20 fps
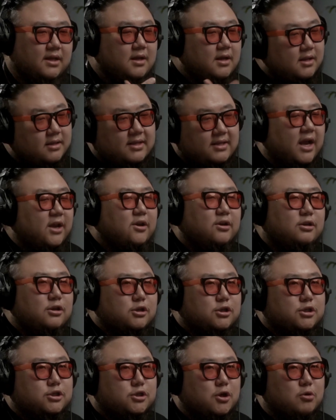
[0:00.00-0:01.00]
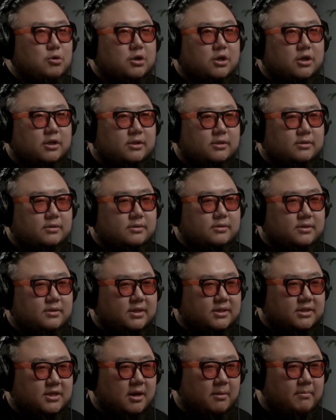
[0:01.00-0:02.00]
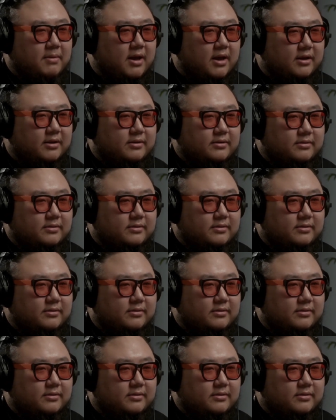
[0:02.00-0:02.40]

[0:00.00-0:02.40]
Nagyeon looks so good, this comeback.